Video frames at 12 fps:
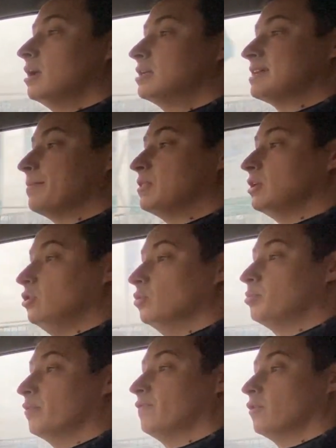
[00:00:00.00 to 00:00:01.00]
something you
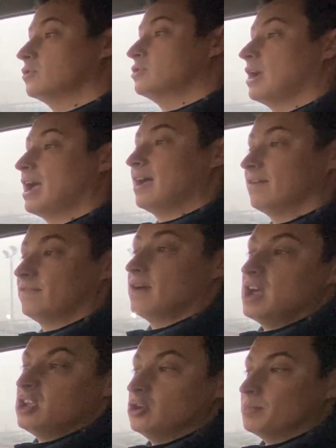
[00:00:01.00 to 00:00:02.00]
would prefer to have.
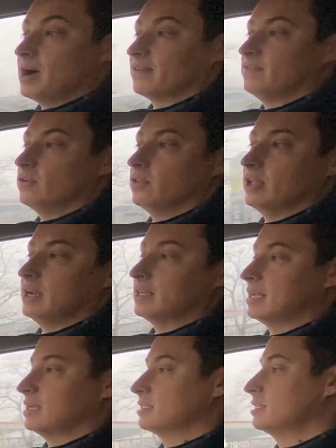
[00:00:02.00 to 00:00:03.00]
You might feel that it
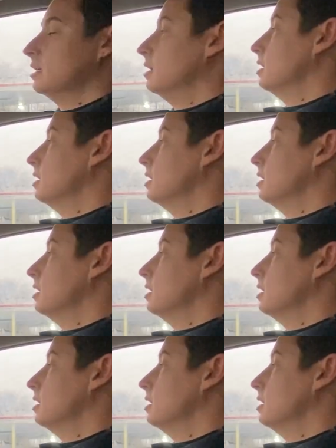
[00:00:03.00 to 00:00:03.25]
does